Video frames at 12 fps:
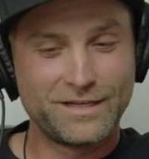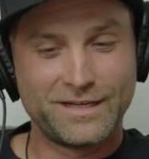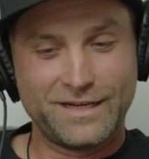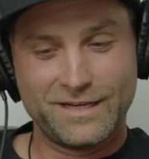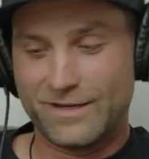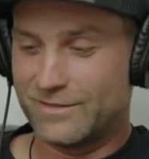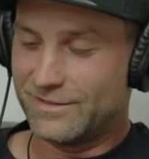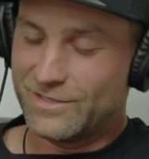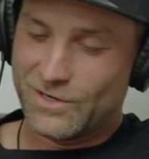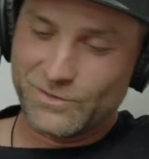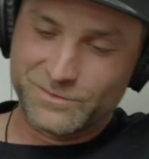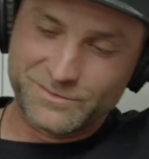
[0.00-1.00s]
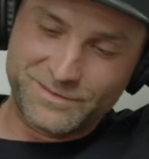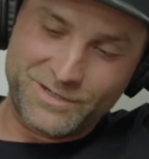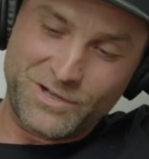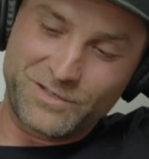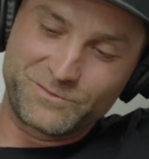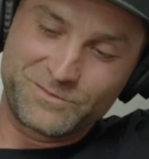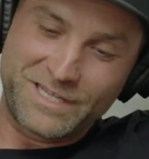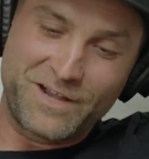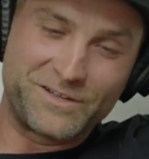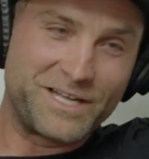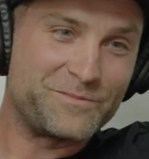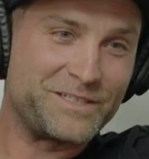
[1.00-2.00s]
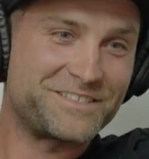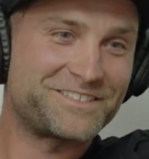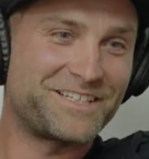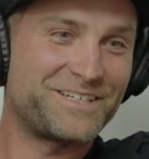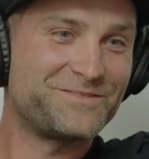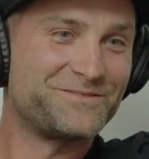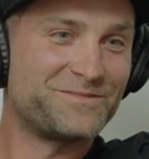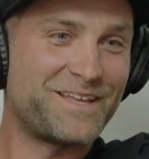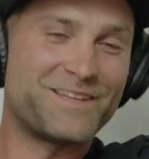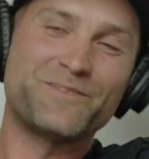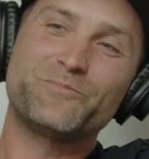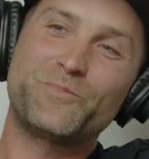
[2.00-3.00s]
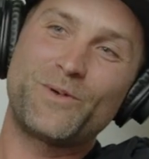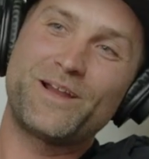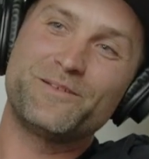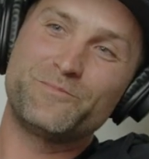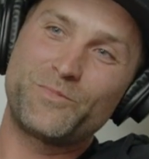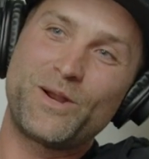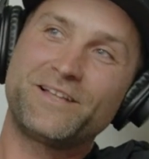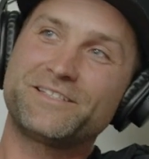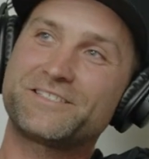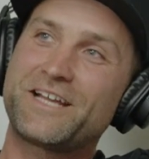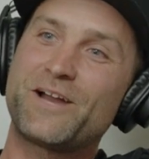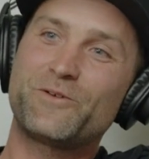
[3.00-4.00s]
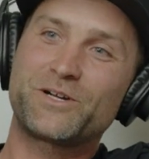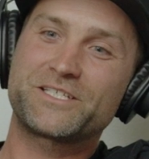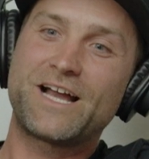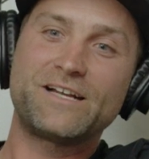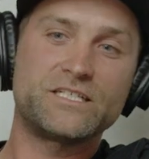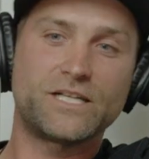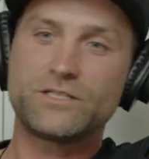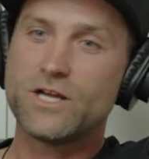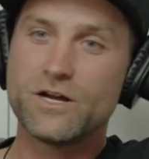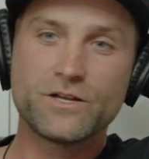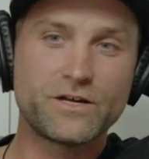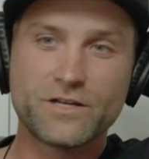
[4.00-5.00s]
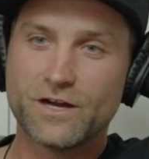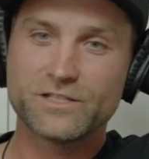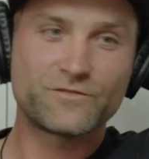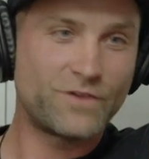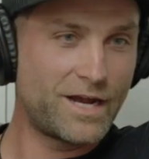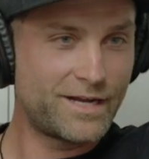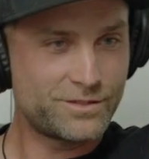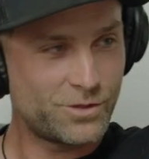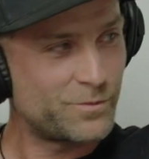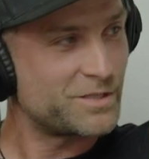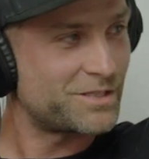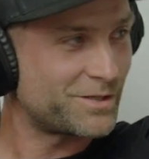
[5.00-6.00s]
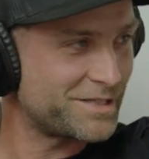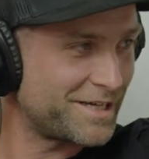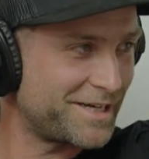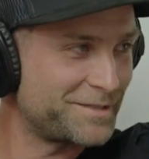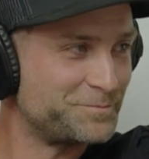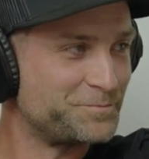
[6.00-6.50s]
And then, they're all yelling at me and stuff. And then Brett, this guy walks out and he's like, no, it's fine. I told him it's okay.